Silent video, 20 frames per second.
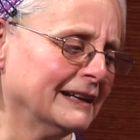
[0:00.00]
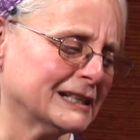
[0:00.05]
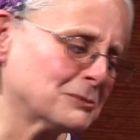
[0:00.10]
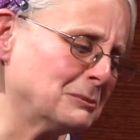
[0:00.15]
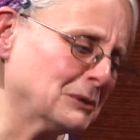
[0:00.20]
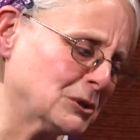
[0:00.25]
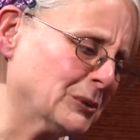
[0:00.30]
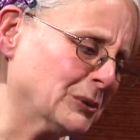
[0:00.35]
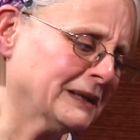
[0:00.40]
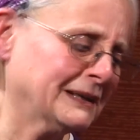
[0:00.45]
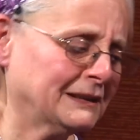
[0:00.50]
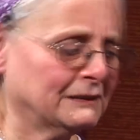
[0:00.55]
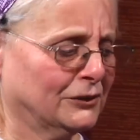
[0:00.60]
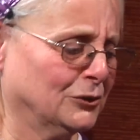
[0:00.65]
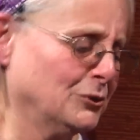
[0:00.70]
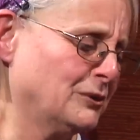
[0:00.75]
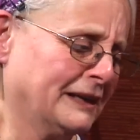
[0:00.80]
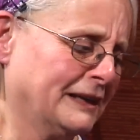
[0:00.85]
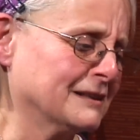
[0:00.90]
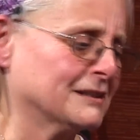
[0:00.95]
It's between
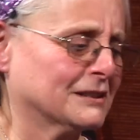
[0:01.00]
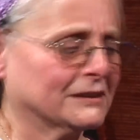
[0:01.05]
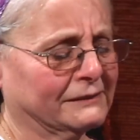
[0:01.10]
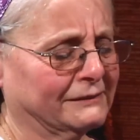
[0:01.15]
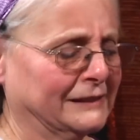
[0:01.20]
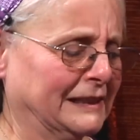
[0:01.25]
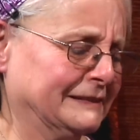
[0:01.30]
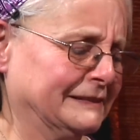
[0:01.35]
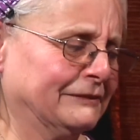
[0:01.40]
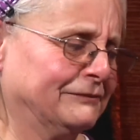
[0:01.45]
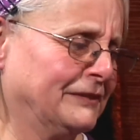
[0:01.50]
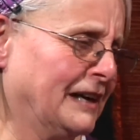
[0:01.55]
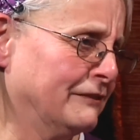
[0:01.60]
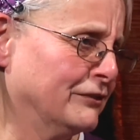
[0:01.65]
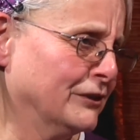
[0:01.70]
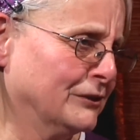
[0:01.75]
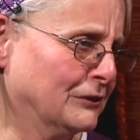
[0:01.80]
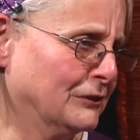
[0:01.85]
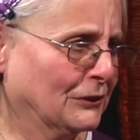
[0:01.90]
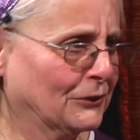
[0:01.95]

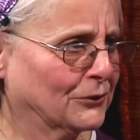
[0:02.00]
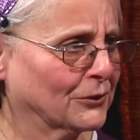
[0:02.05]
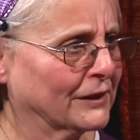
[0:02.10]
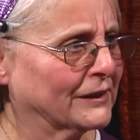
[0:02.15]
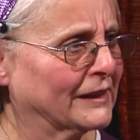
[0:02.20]
2,500 and